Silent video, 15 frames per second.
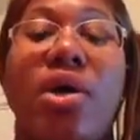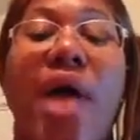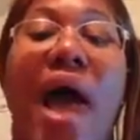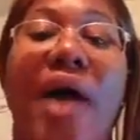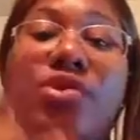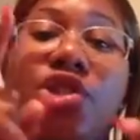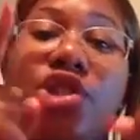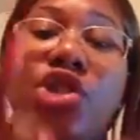
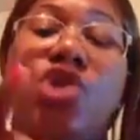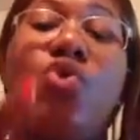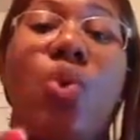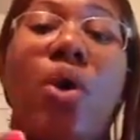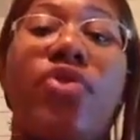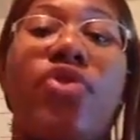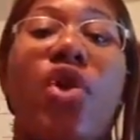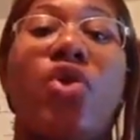I'll see you
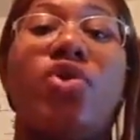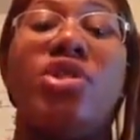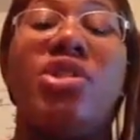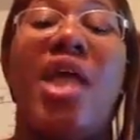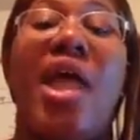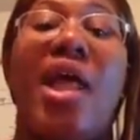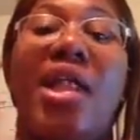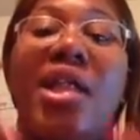on
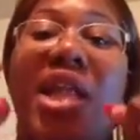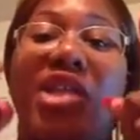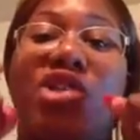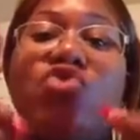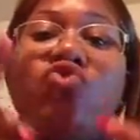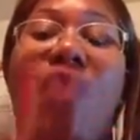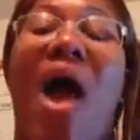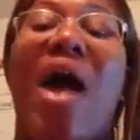Thursday.
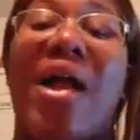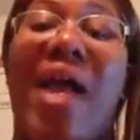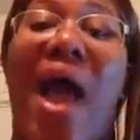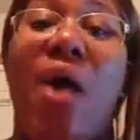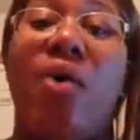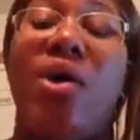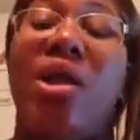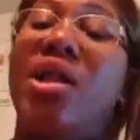Let's rock
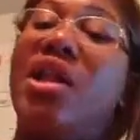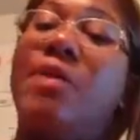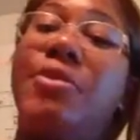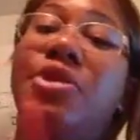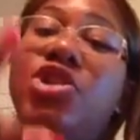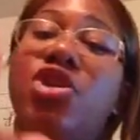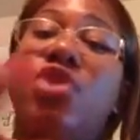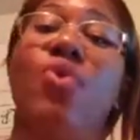out. Let
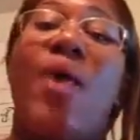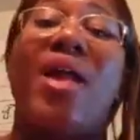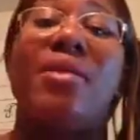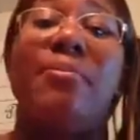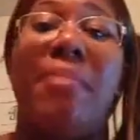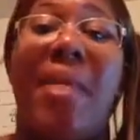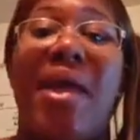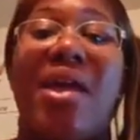me show you how
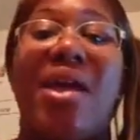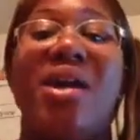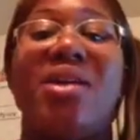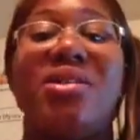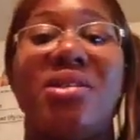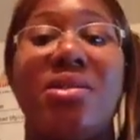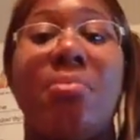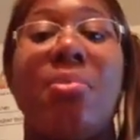to make
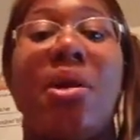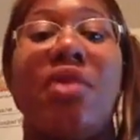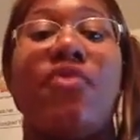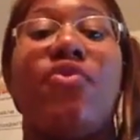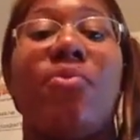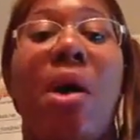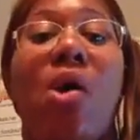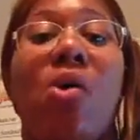some money
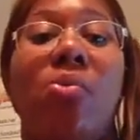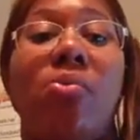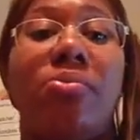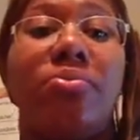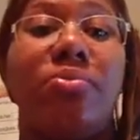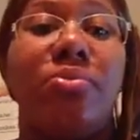from home.